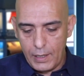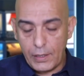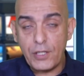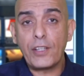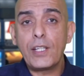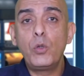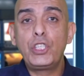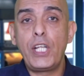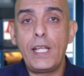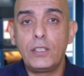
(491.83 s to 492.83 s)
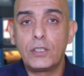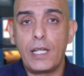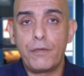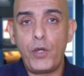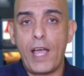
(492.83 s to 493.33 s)
that nothing will change
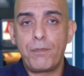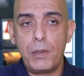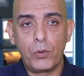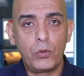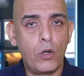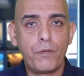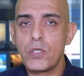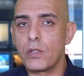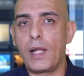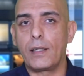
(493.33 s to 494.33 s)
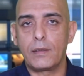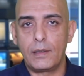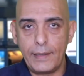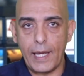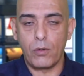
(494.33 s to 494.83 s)
if you have people in office or not.
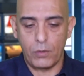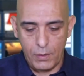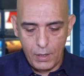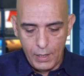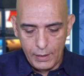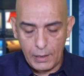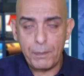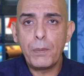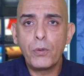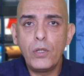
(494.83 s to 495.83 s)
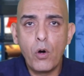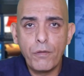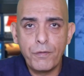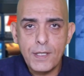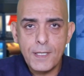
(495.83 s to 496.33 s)
Now, the people in the
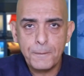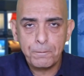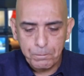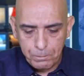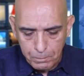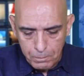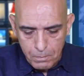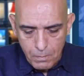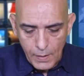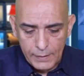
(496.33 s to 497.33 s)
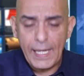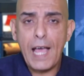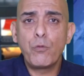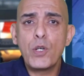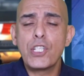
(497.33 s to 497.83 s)
office, they
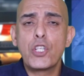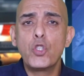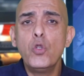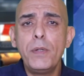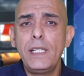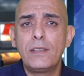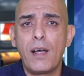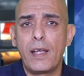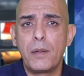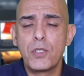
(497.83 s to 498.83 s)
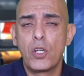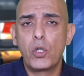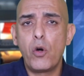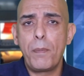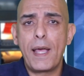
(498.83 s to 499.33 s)
have wasted too many times
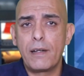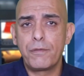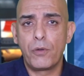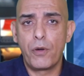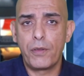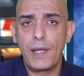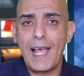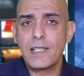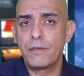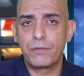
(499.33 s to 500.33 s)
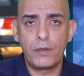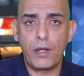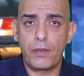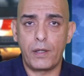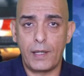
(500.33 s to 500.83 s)
going back and forth, asking for
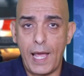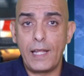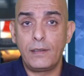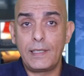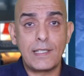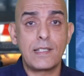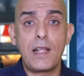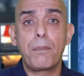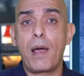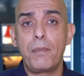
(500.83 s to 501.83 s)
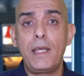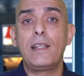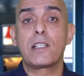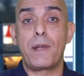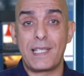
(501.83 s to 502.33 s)
nothing. And this is not by me,
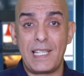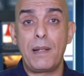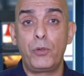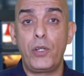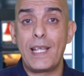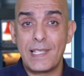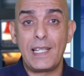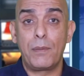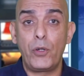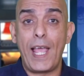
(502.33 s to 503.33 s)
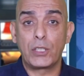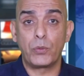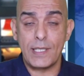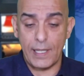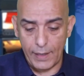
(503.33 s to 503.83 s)
that's by CWA. CWA
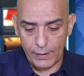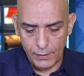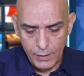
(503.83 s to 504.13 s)
actually said that,